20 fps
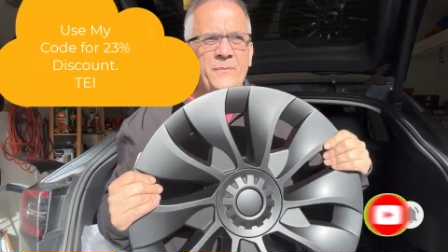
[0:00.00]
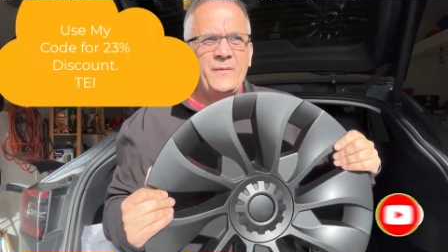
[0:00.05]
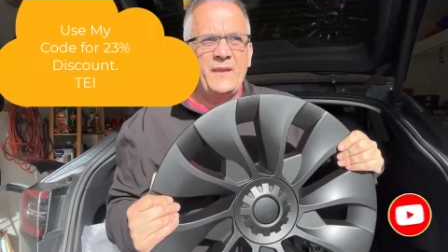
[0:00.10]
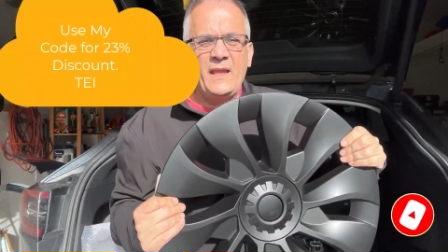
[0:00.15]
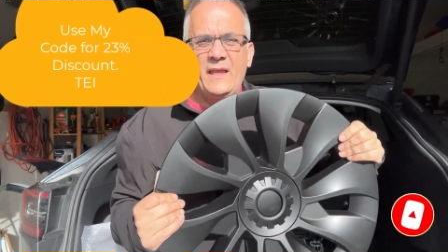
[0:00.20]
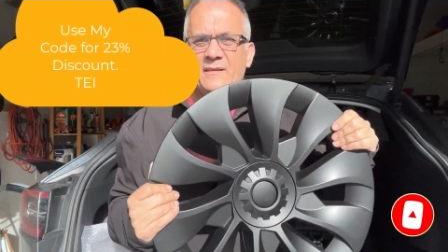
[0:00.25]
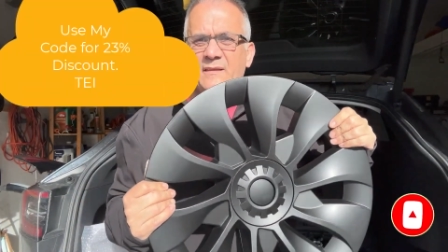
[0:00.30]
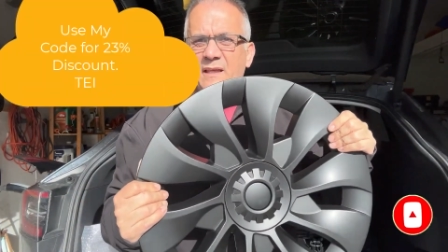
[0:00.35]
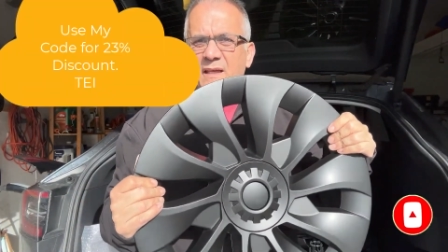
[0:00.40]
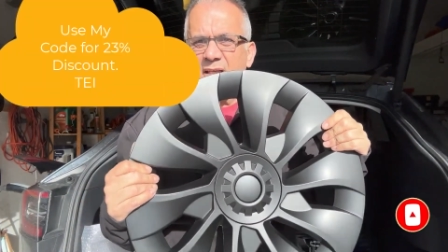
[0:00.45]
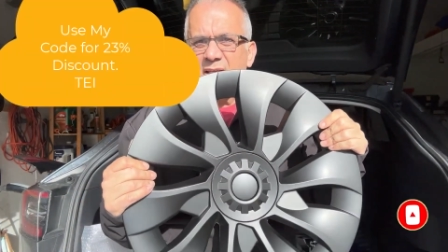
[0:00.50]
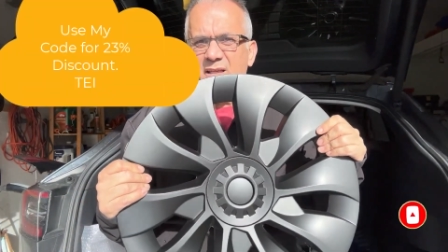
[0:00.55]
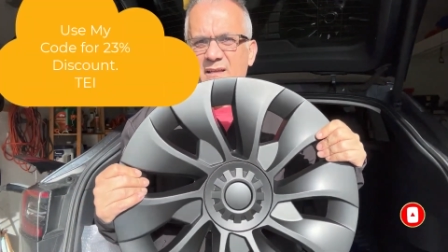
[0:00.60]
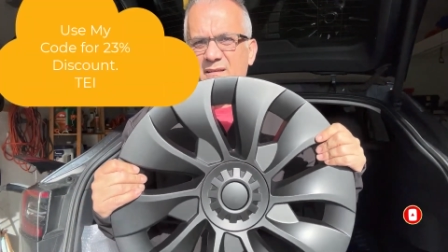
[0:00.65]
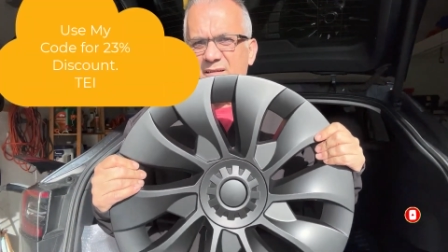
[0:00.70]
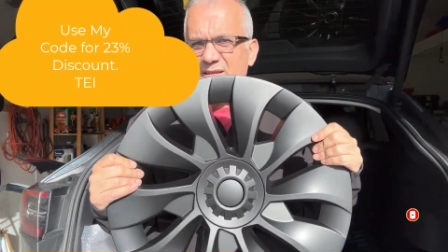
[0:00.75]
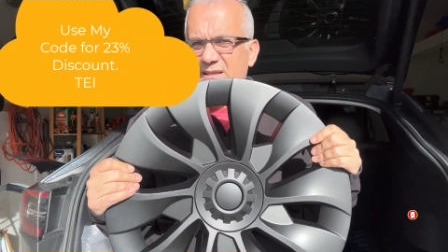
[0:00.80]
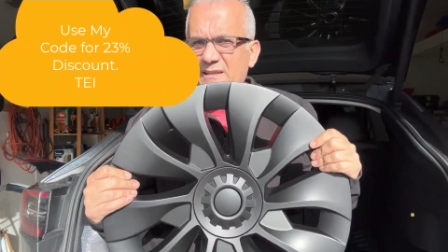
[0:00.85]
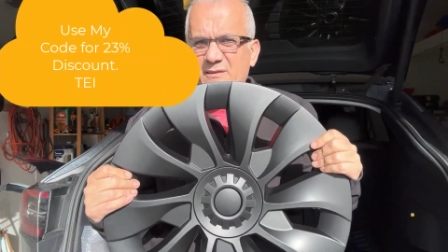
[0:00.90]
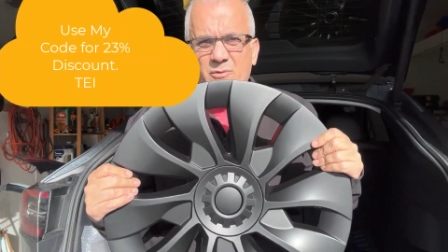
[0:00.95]
And
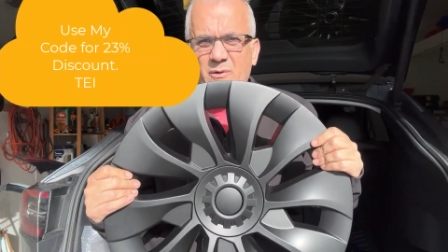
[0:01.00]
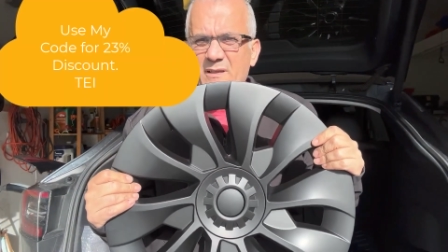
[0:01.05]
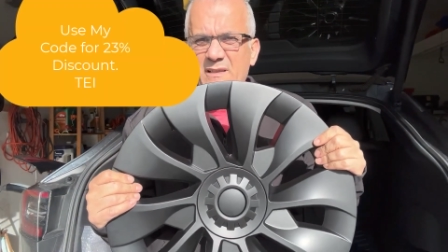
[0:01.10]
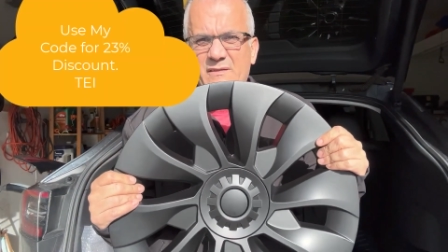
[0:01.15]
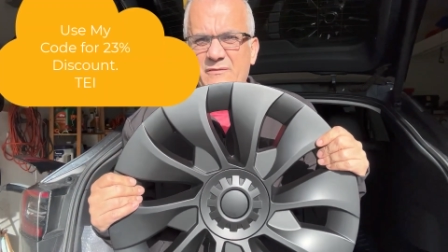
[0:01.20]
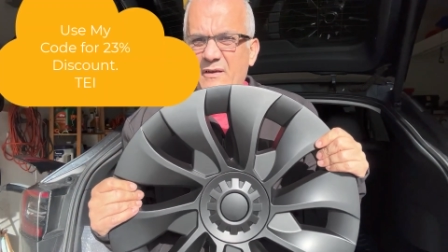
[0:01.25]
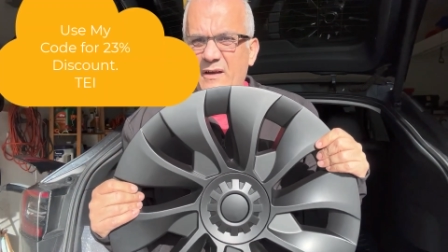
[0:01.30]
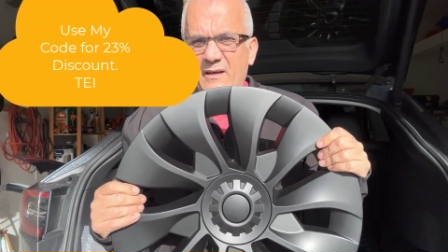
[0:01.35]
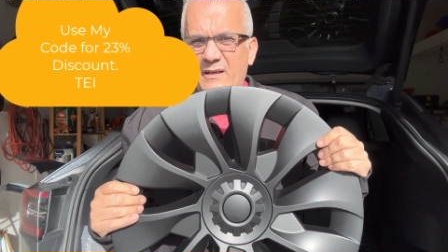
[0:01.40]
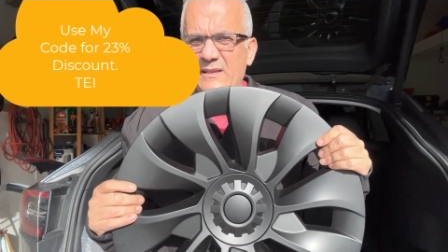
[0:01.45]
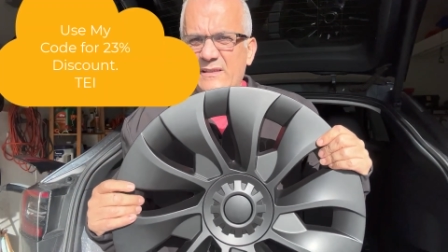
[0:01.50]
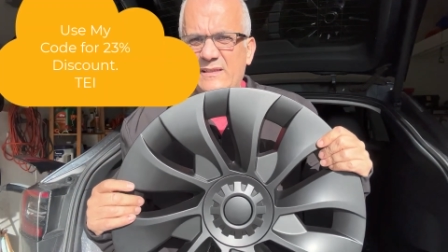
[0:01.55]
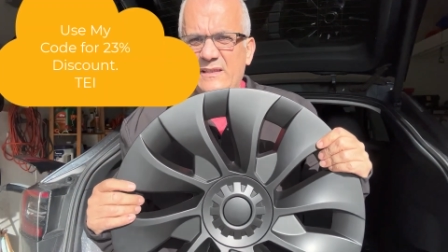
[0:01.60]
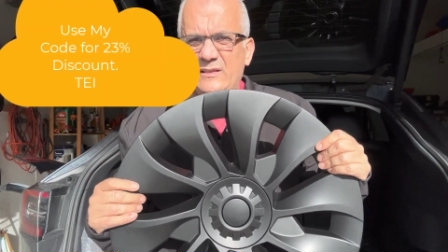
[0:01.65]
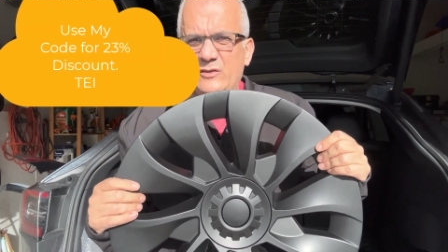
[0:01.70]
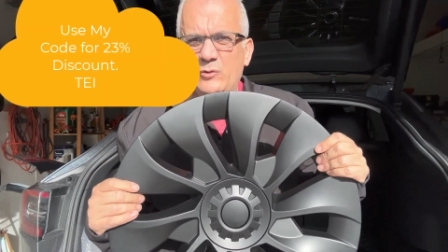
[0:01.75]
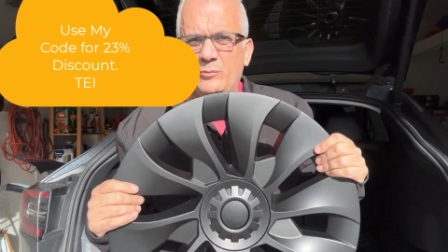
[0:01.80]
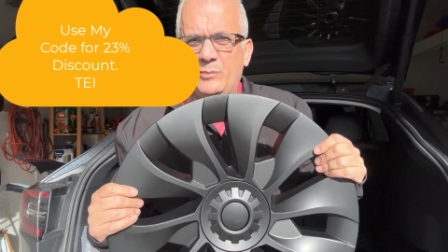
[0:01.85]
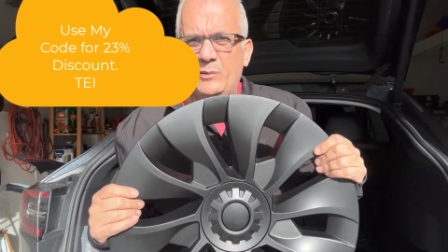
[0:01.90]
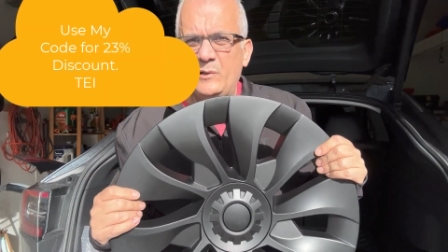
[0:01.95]
then this one is very easy
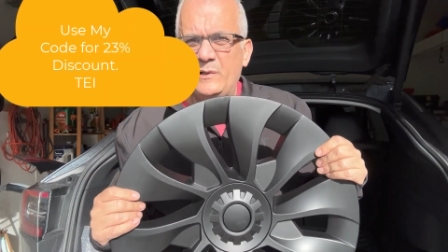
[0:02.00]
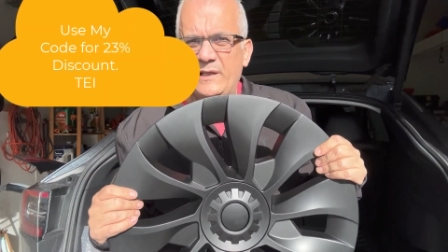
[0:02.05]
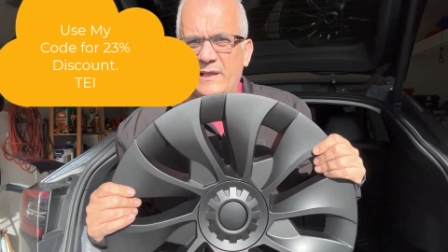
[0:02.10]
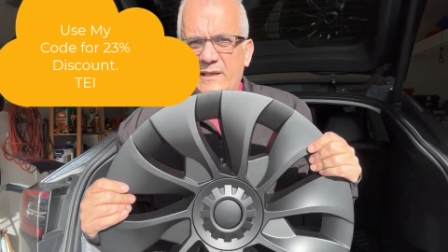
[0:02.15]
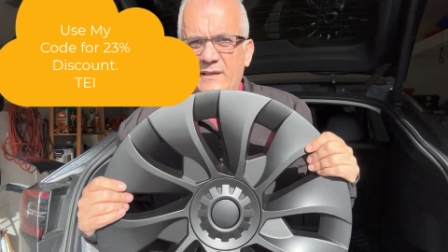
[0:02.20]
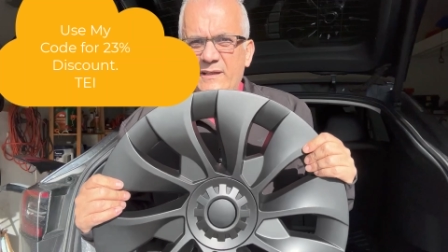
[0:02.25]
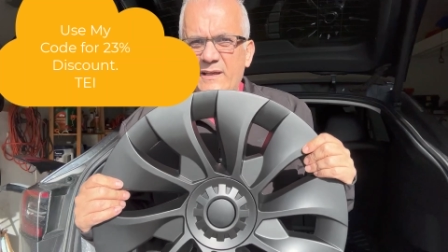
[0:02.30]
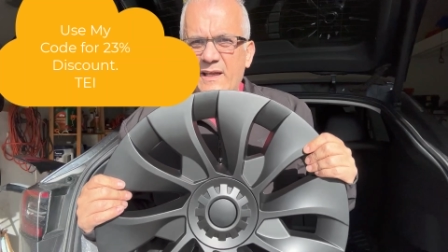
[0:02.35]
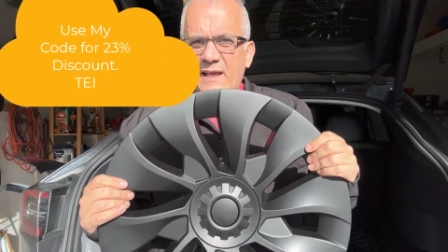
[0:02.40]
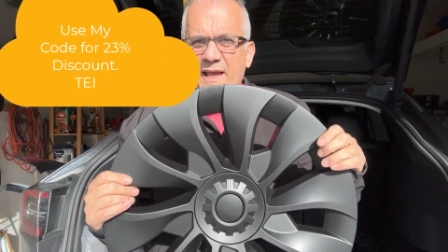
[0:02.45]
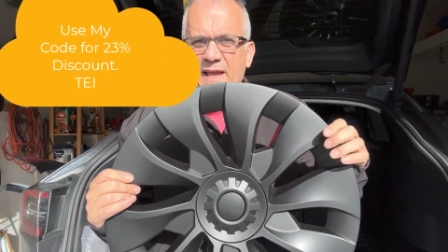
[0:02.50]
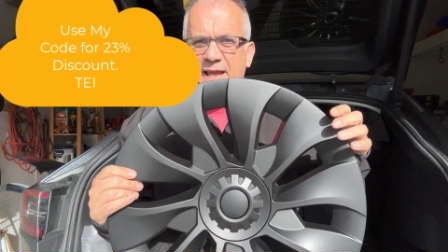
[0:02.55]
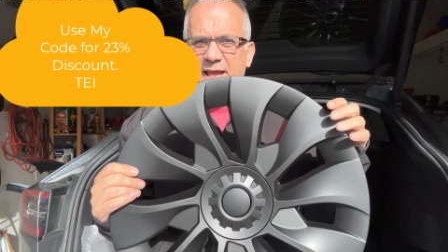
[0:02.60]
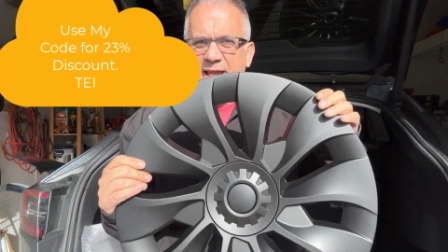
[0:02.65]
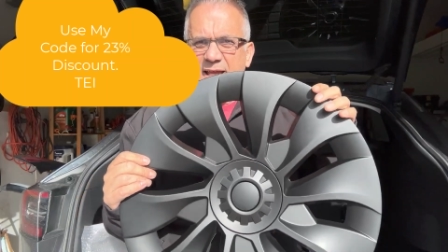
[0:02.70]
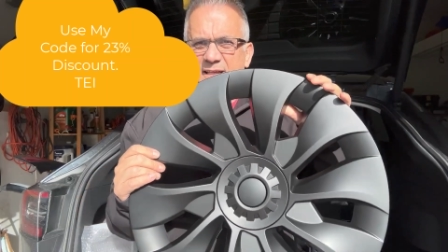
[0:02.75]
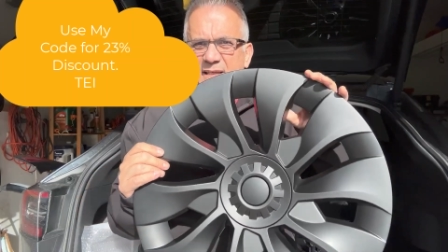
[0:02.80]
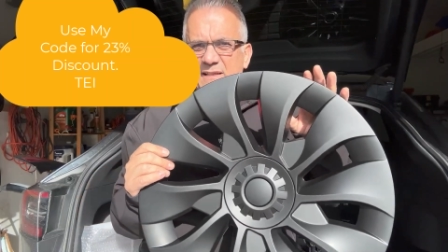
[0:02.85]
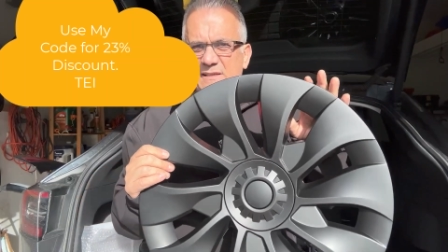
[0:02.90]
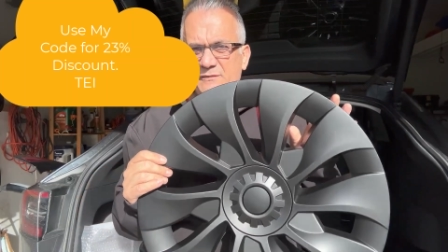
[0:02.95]
to put in,
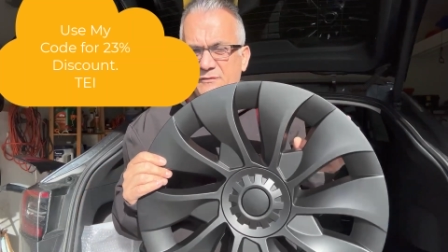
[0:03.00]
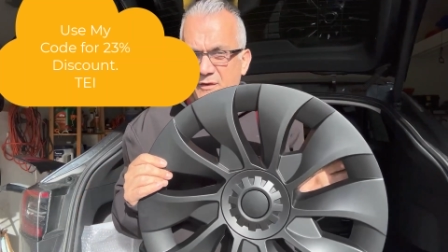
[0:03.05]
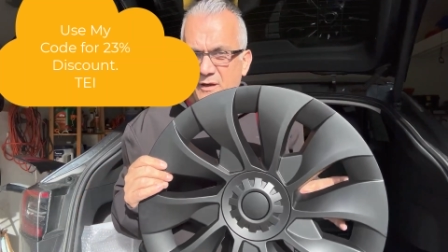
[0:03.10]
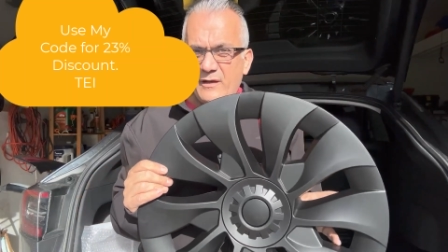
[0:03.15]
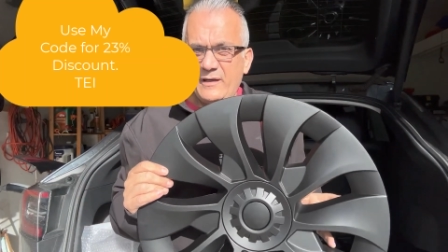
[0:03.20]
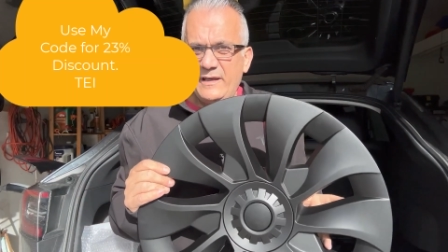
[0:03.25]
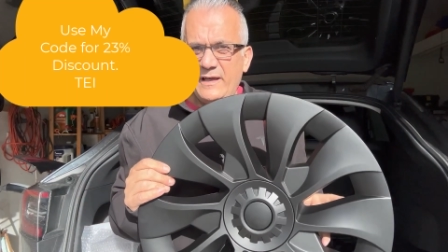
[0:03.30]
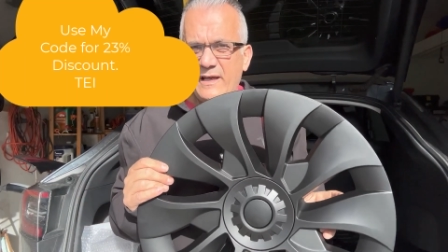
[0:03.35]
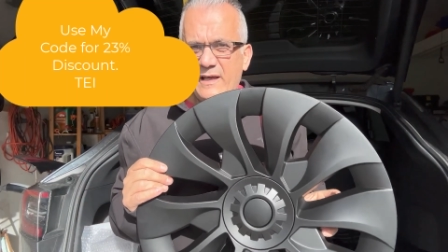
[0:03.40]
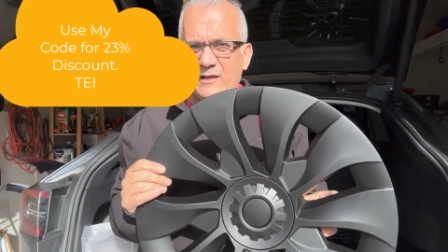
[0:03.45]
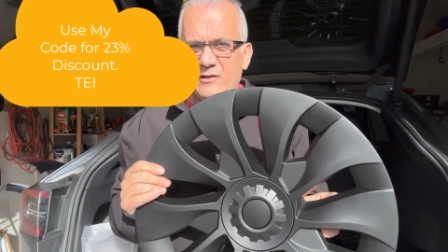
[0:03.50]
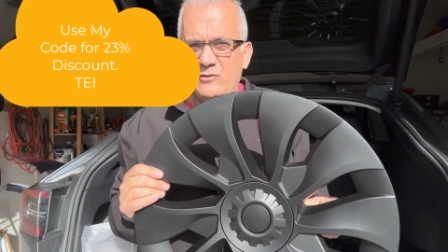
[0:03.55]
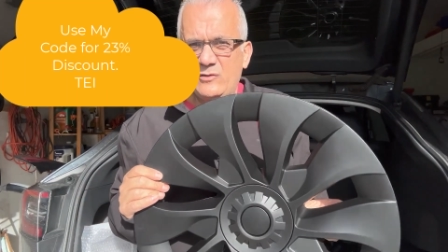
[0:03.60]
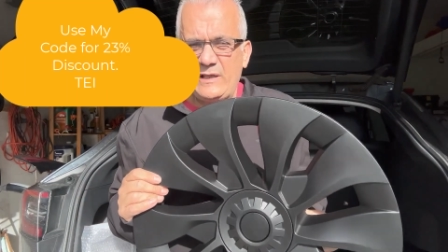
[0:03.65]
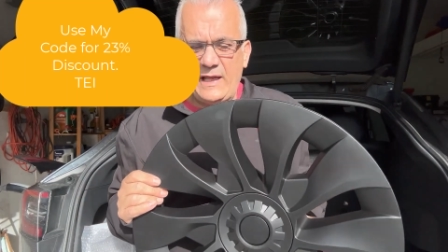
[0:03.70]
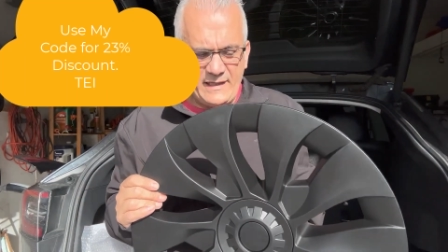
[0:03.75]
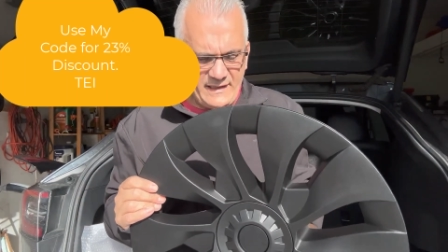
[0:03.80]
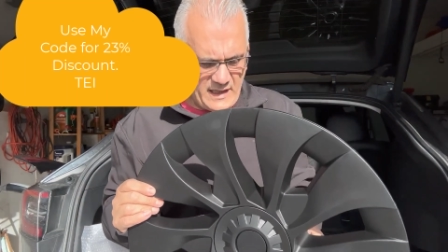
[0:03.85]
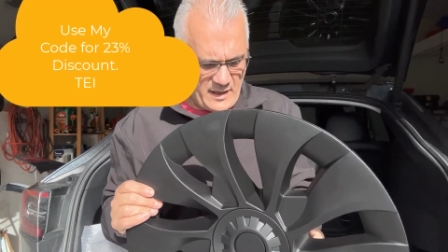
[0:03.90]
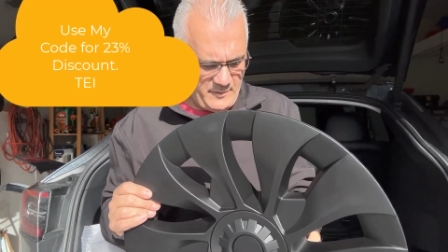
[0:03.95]
and it's very
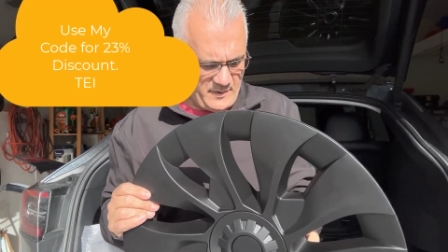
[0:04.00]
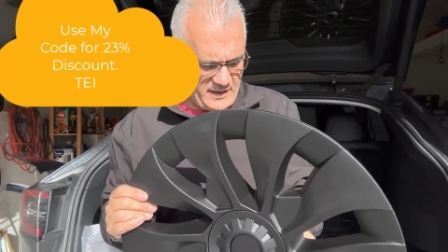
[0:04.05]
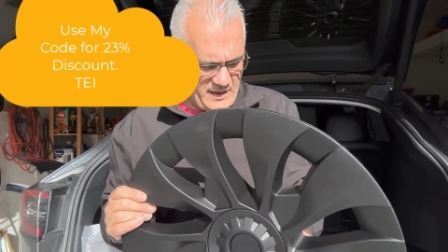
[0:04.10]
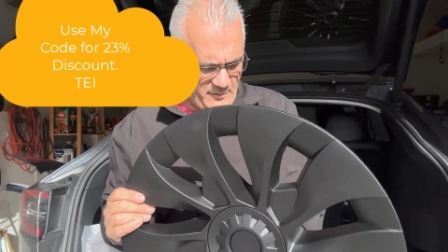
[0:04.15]
aerodynamic.